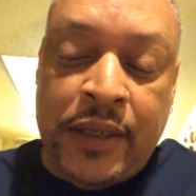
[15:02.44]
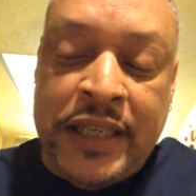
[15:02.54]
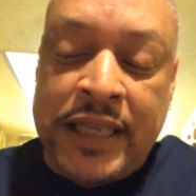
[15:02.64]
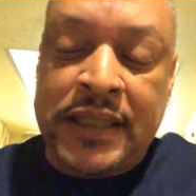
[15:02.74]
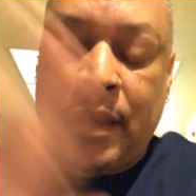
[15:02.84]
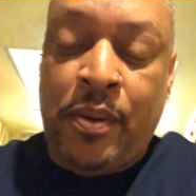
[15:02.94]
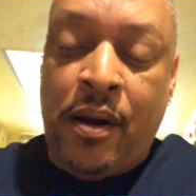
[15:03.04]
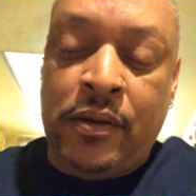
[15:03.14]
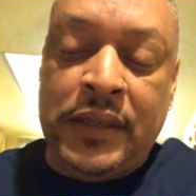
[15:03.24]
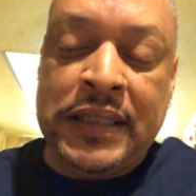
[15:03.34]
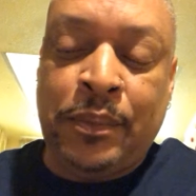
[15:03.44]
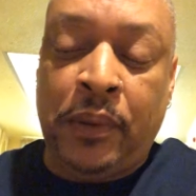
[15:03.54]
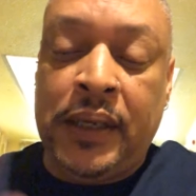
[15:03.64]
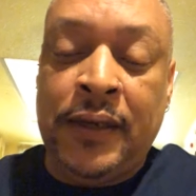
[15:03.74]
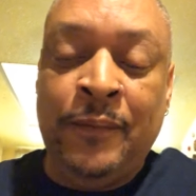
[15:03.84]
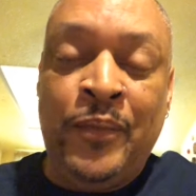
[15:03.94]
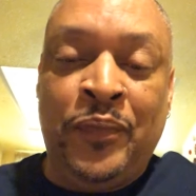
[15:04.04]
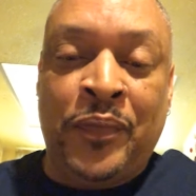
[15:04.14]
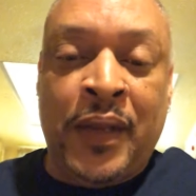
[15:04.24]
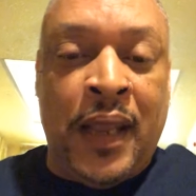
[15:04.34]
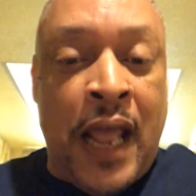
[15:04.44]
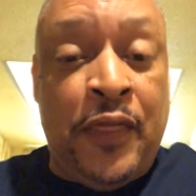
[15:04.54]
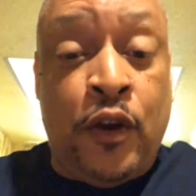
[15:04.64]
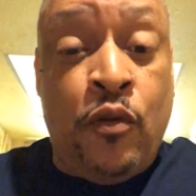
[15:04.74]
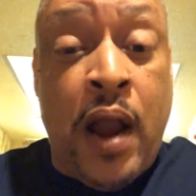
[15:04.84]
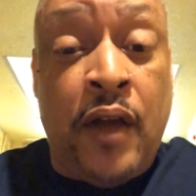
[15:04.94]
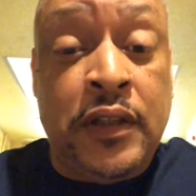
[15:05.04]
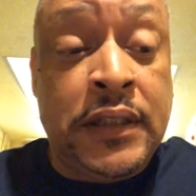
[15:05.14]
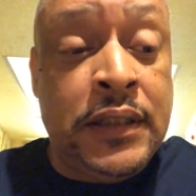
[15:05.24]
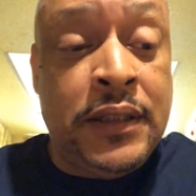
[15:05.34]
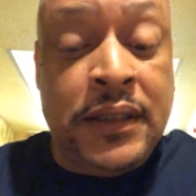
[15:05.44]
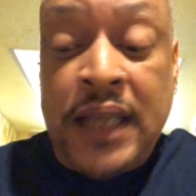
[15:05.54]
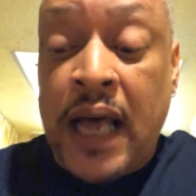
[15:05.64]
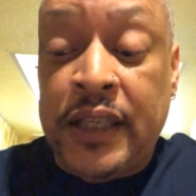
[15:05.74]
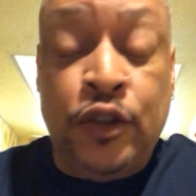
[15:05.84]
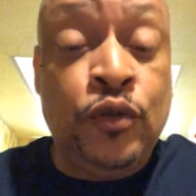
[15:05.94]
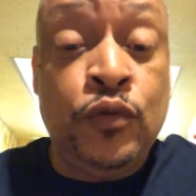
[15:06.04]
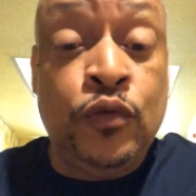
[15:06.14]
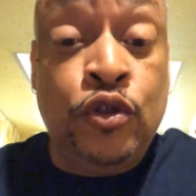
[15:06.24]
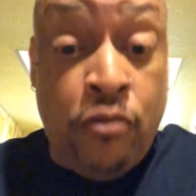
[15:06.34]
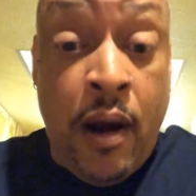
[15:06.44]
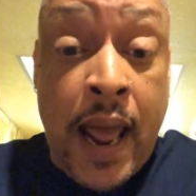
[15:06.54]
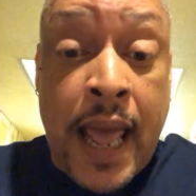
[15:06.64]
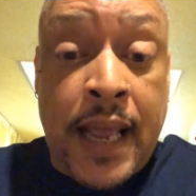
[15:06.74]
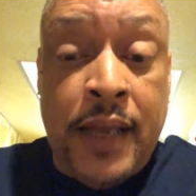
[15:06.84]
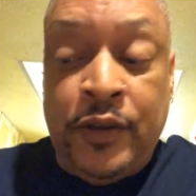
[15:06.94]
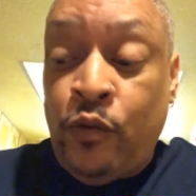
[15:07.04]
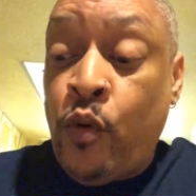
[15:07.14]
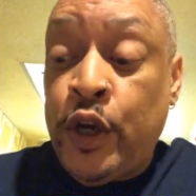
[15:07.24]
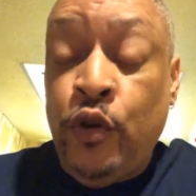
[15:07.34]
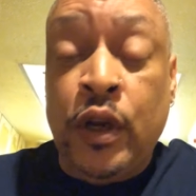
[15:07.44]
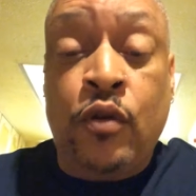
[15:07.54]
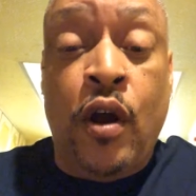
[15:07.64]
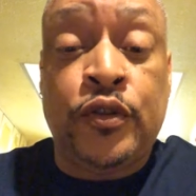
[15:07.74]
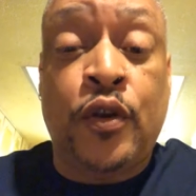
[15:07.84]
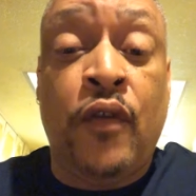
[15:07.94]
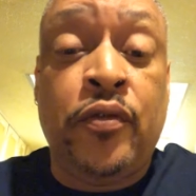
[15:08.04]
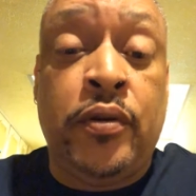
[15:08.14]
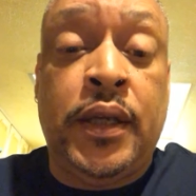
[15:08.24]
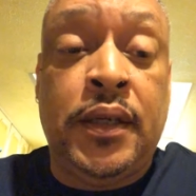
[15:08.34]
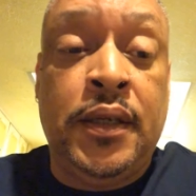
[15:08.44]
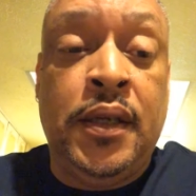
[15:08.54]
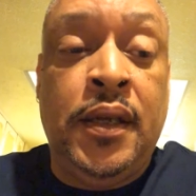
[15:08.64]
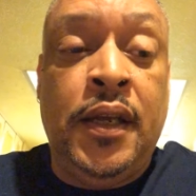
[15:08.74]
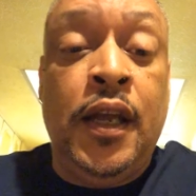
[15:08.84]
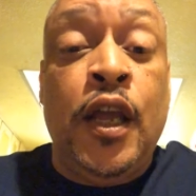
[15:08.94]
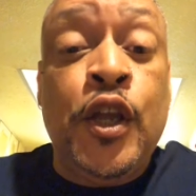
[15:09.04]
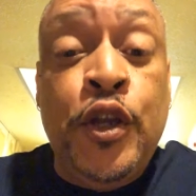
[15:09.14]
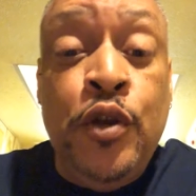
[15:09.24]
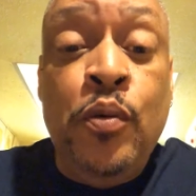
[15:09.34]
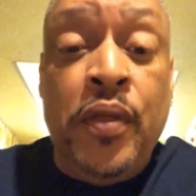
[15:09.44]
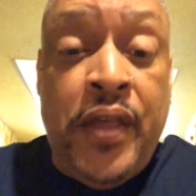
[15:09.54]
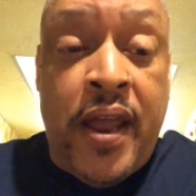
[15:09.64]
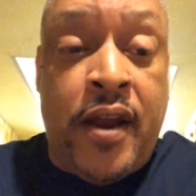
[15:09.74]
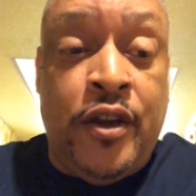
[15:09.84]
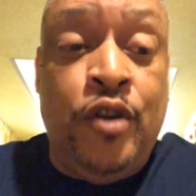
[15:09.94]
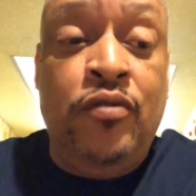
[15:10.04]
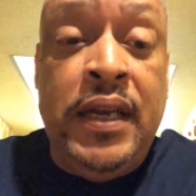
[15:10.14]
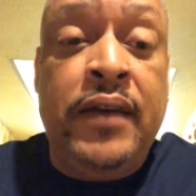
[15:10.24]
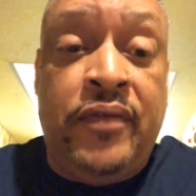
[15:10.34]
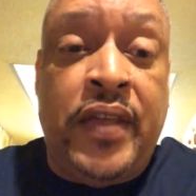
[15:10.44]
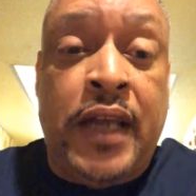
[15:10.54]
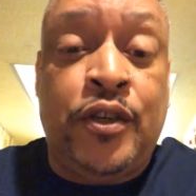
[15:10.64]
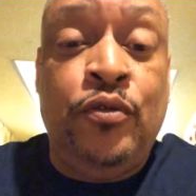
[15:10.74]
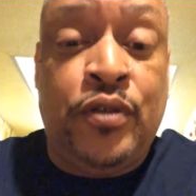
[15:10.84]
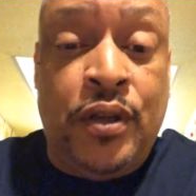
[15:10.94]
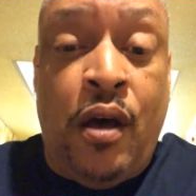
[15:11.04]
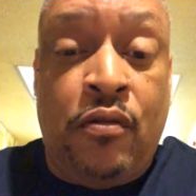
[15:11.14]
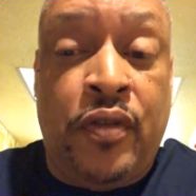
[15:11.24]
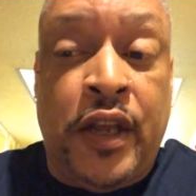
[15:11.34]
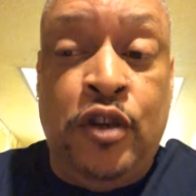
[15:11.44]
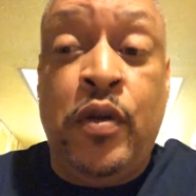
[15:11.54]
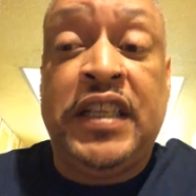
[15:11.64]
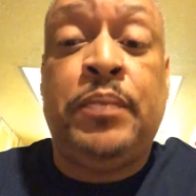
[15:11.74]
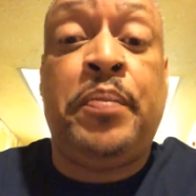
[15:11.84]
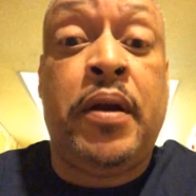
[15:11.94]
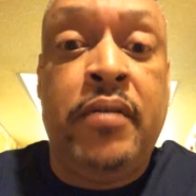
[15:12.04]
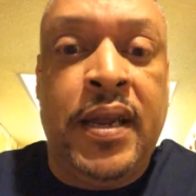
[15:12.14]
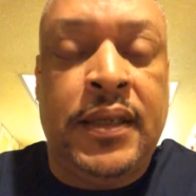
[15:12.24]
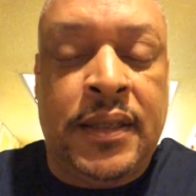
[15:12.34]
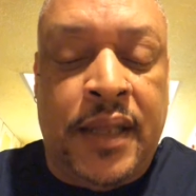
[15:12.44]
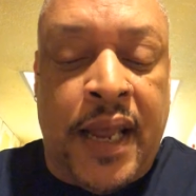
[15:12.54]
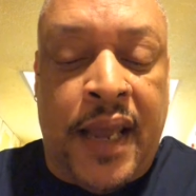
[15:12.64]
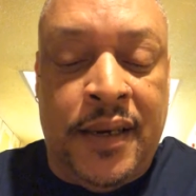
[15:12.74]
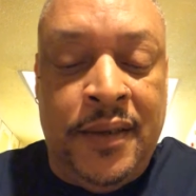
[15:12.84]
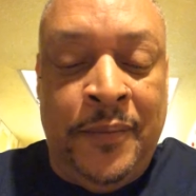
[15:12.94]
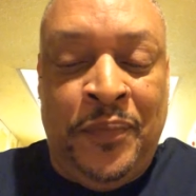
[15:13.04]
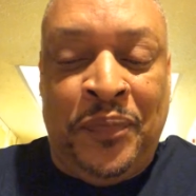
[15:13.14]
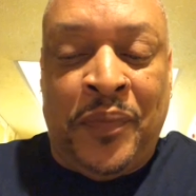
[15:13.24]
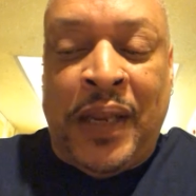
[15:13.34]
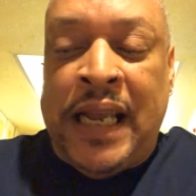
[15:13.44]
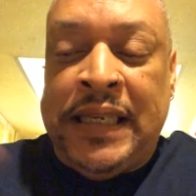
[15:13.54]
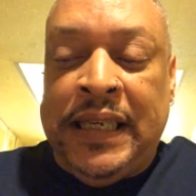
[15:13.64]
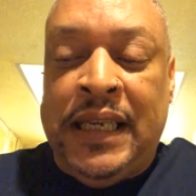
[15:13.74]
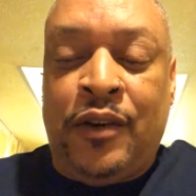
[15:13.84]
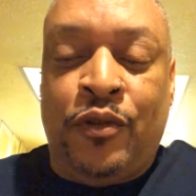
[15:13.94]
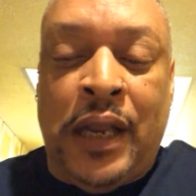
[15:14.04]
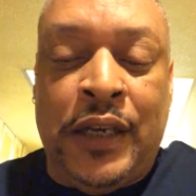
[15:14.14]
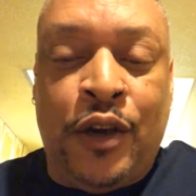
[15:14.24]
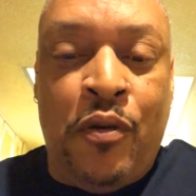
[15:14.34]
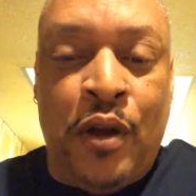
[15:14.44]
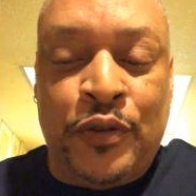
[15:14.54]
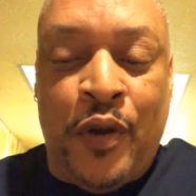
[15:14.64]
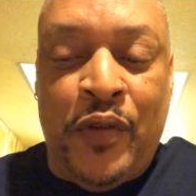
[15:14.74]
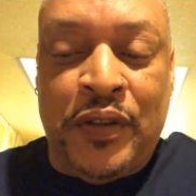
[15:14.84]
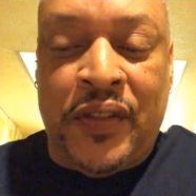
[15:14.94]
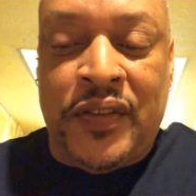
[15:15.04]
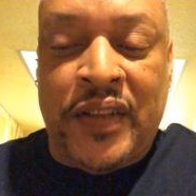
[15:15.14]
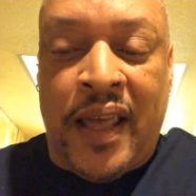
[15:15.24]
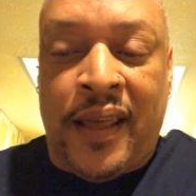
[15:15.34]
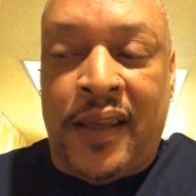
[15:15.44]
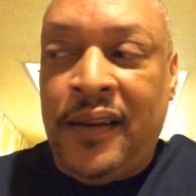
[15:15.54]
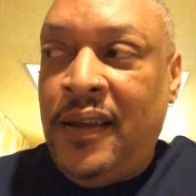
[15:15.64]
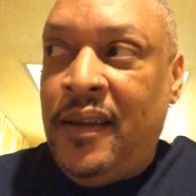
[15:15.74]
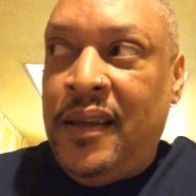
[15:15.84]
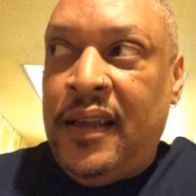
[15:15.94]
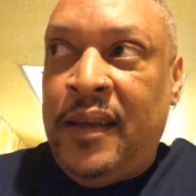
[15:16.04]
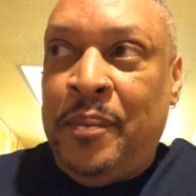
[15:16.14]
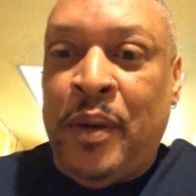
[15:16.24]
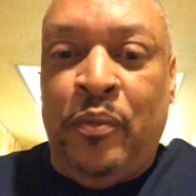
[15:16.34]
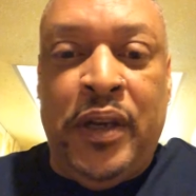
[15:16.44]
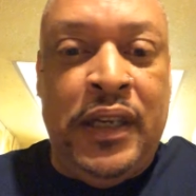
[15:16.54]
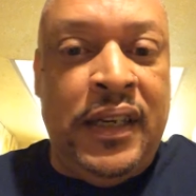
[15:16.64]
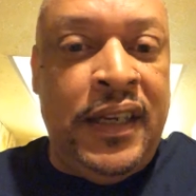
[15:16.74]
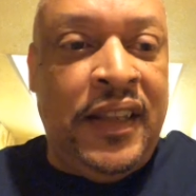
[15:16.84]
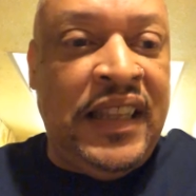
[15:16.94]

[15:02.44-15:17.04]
just depart the split and the ground is solid dry where you can cross over it. You were there, you lived that, you saw that, you experienced that. And to get and to cross over on the other side. But when